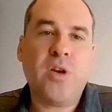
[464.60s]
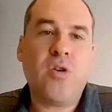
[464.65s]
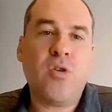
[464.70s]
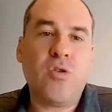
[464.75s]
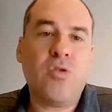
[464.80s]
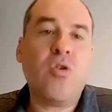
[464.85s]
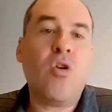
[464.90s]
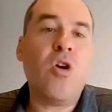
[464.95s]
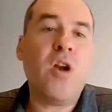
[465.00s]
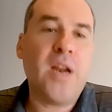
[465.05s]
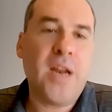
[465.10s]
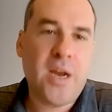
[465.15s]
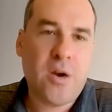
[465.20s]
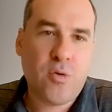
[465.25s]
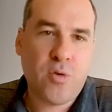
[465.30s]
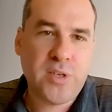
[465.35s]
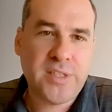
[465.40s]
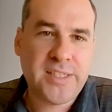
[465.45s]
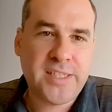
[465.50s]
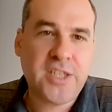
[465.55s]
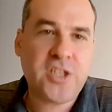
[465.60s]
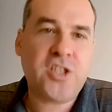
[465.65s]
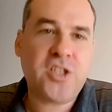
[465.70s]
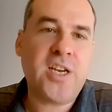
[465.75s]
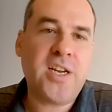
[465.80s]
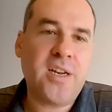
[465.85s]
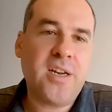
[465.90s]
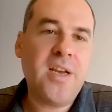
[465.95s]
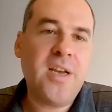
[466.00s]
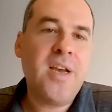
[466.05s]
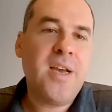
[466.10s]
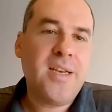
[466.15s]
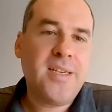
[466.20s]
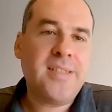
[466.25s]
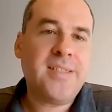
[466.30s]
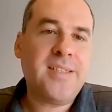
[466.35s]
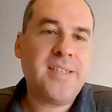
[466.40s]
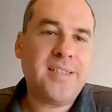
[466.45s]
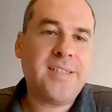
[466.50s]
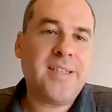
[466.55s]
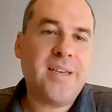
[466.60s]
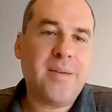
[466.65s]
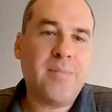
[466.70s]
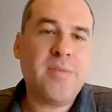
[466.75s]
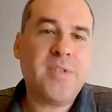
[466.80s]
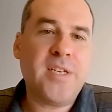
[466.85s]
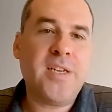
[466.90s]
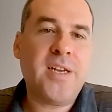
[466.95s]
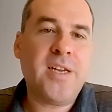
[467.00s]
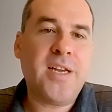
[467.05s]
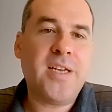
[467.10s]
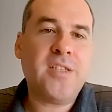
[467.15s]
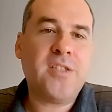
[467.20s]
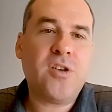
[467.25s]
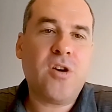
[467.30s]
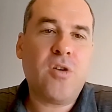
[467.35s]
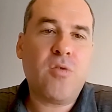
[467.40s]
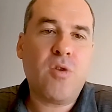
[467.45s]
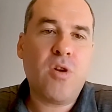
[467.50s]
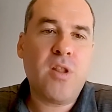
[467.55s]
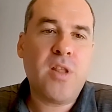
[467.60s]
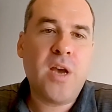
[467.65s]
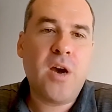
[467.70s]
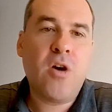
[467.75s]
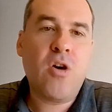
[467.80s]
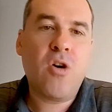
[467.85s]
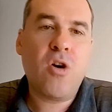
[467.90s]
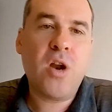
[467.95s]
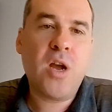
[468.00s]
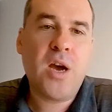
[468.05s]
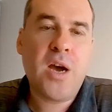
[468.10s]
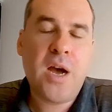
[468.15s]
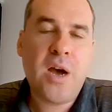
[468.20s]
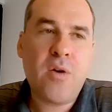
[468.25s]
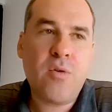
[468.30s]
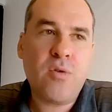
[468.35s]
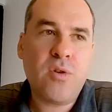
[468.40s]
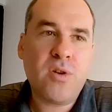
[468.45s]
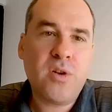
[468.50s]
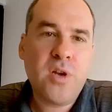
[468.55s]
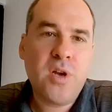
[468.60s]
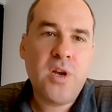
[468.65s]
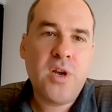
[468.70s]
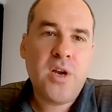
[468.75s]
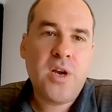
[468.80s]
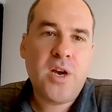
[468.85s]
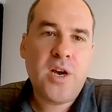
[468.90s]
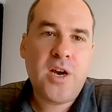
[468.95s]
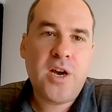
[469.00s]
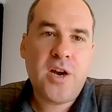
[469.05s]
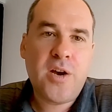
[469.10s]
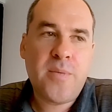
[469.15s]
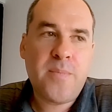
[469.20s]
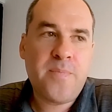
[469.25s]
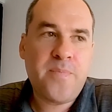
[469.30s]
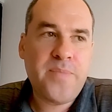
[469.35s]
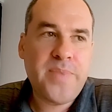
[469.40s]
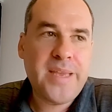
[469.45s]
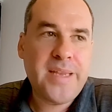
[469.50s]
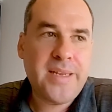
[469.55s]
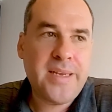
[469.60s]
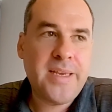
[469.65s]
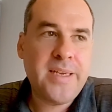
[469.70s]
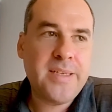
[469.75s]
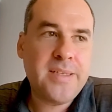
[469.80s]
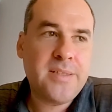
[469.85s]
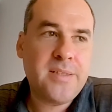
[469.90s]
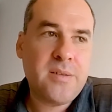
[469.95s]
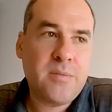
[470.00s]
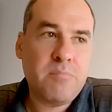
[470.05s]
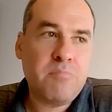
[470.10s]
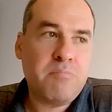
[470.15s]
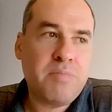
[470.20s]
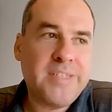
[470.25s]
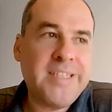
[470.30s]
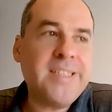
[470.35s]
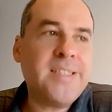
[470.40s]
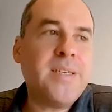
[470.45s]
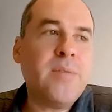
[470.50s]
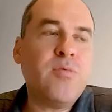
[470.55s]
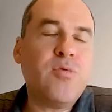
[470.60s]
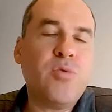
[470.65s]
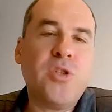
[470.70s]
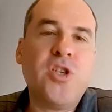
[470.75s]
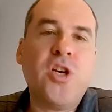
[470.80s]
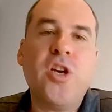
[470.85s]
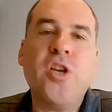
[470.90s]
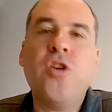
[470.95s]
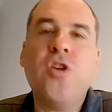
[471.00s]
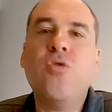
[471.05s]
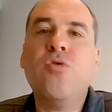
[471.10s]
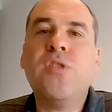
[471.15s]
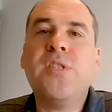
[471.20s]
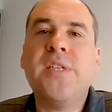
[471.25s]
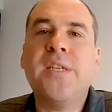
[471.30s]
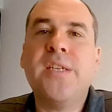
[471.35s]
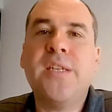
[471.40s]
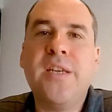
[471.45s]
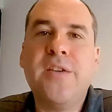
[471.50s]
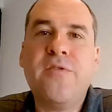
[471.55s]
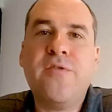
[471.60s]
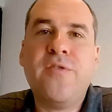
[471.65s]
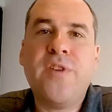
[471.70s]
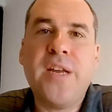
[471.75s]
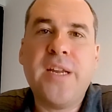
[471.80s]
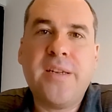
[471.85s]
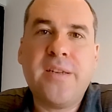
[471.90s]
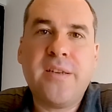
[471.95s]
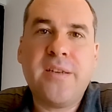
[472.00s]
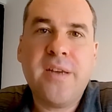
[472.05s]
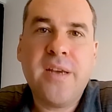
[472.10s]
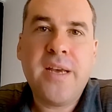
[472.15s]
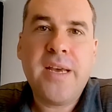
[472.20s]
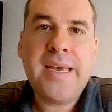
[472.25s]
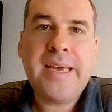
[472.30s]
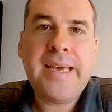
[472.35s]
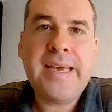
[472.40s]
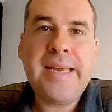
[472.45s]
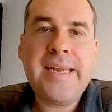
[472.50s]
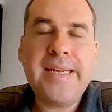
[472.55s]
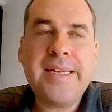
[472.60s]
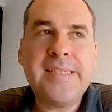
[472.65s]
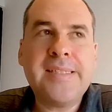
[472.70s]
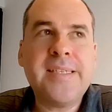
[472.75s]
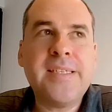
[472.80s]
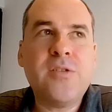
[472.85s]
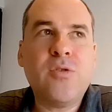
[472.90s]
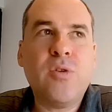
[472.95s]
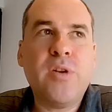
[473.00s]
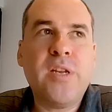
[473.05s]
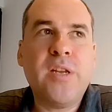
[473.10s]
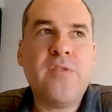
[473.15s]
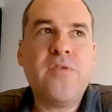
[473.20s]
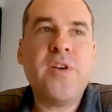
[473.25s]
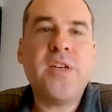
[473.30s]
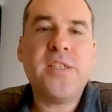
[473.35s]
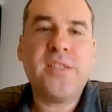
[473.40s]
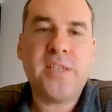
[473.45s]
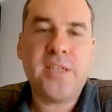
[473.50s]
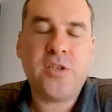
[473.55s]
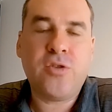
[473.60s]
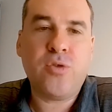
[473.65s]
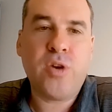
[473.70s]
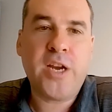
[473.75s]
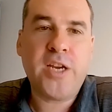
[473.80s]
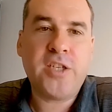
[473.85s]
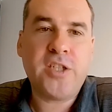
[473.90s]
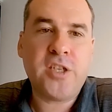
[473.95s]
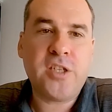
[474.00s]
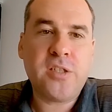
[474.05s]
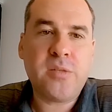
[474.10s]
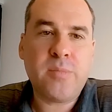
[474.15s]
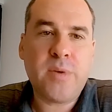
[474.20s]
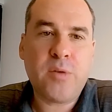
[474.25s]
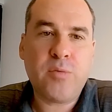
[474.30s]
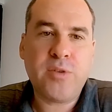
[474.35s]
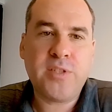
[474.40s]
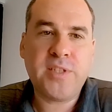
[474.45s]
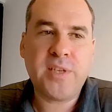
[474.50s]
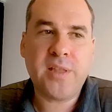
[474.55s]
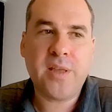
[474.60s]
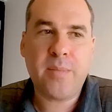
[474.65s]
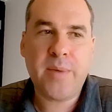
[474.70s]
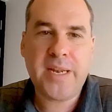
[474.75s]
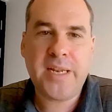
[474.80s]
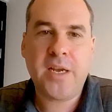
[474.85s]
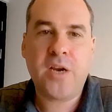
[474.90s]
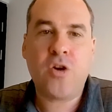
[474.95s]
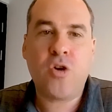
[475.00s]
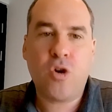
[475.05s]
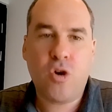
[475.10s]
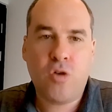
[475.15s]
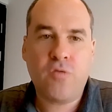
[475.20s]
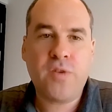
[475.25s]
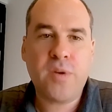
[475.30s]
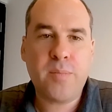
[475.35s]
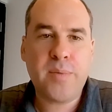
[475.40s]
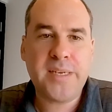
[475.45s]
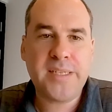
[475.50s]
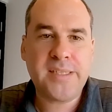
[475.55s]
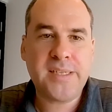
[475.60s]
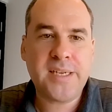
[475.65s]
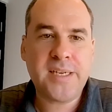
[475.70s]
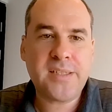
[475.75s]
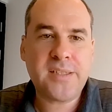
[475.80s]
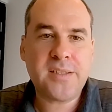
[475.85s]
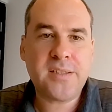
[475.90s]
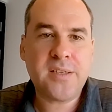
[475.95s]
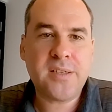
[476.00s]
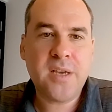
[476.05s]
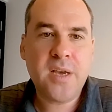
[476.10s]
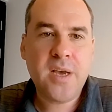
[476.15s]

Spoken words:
control and acquisition systems and so on, they're all around these systems which are used in different industries or in different situations. But we see them at the core of the business.